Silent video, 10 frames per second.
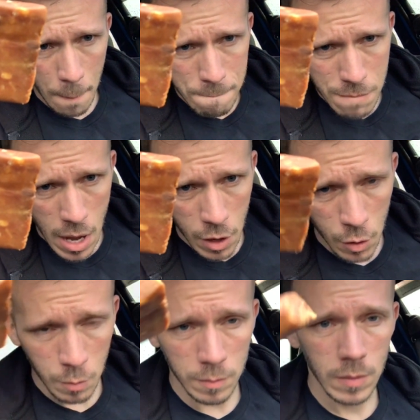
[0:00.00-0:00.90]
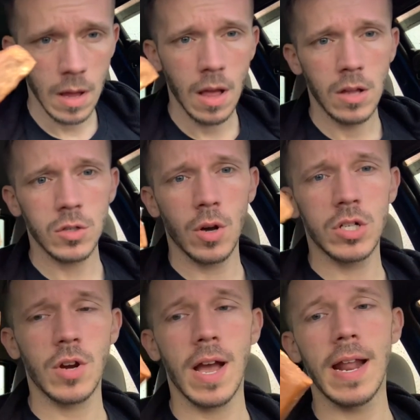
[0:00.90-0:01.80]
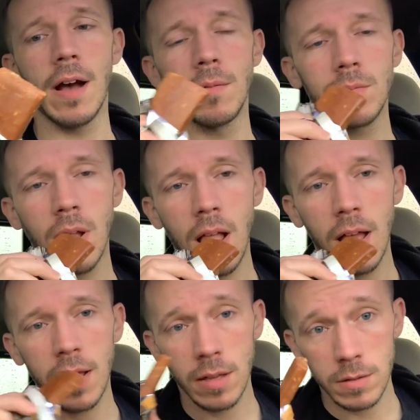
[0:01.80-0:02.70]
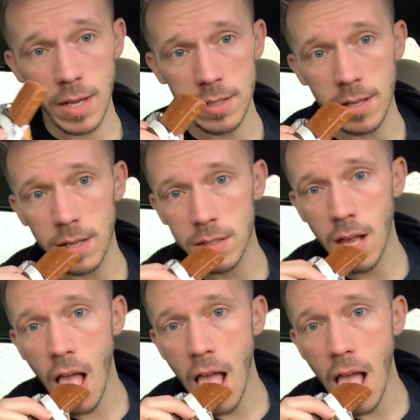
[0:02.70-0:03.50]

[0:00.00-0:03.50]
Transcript: Boom. Let's go and try it out. Taste this.